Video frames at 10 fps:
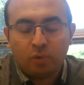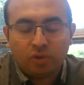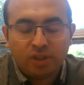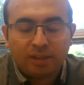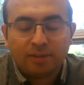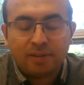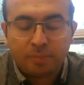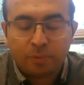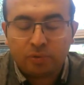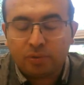more
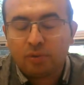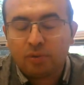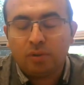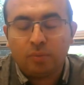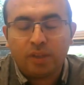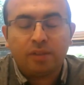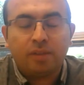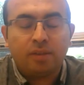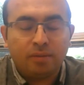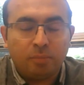gentle protocol with
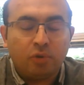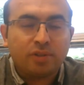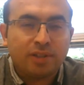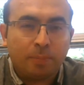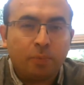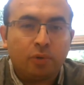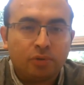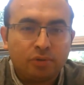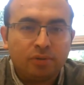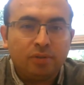more
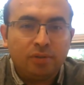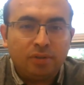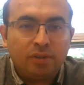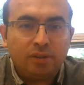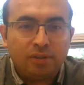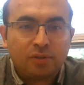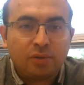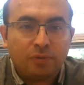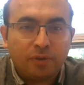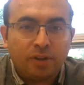support in the software.